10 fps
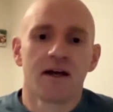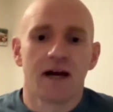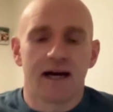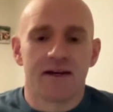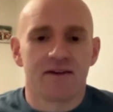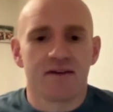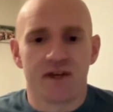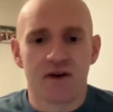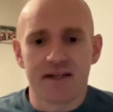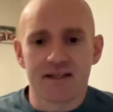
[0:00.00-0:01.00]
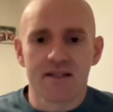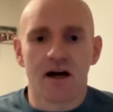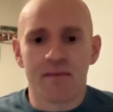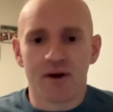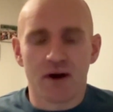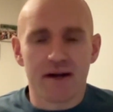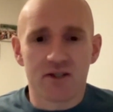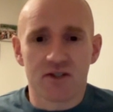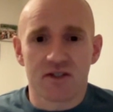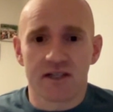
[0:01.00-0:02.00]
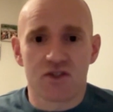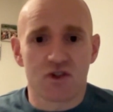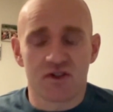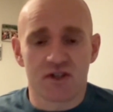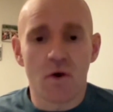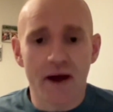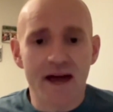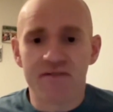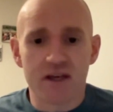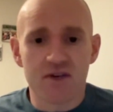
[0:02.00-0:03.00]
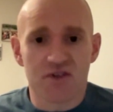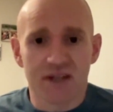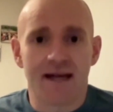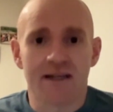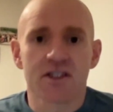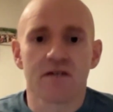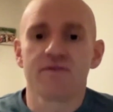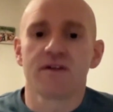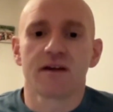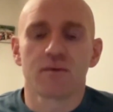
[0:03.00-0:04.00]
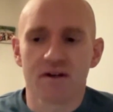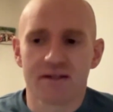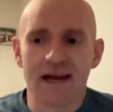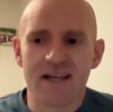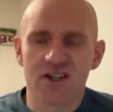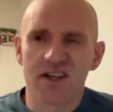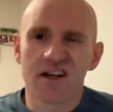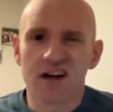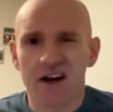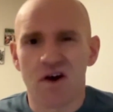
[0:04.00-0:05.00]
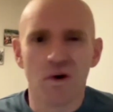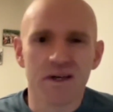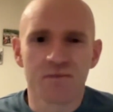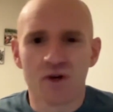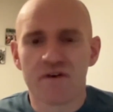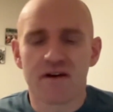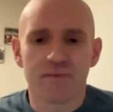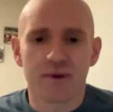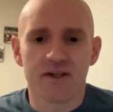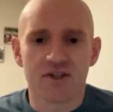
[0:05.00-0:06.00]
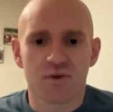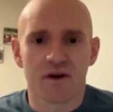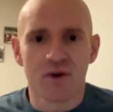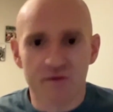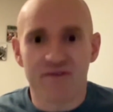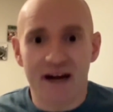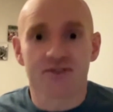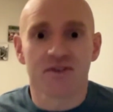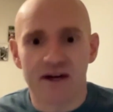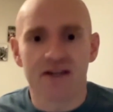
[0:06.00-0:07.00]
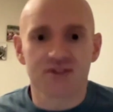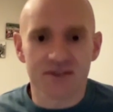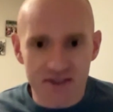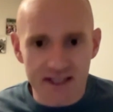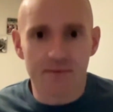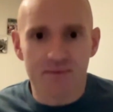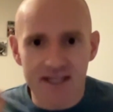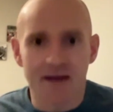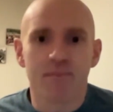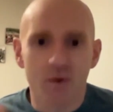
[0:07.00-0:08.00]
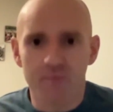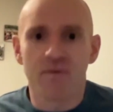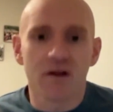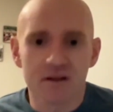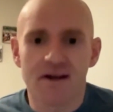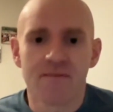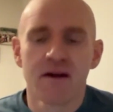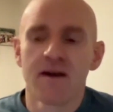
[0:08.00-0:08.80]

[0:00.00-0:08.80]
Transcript: And if you don't get the timing right, it's just so heavy, you just can't shift it. Whereas a laser, you can kind of always move it, but you just want to move it faster and faster and just keep the tempo up the whole time.